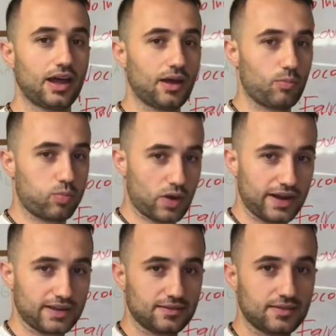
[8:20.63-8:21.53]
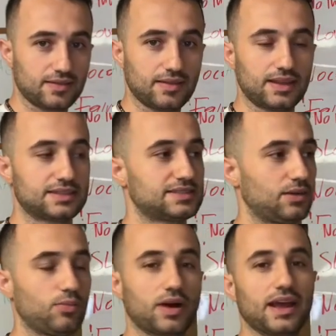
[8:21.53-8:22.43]
a brand that
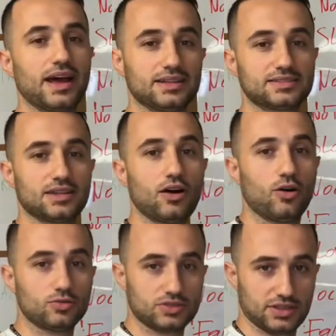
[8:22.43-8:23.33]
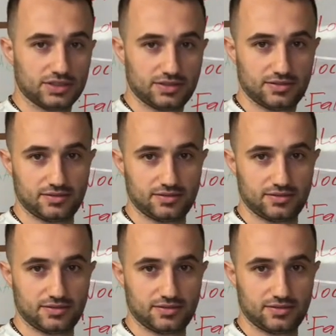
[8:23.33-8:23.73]
somebody else owns it,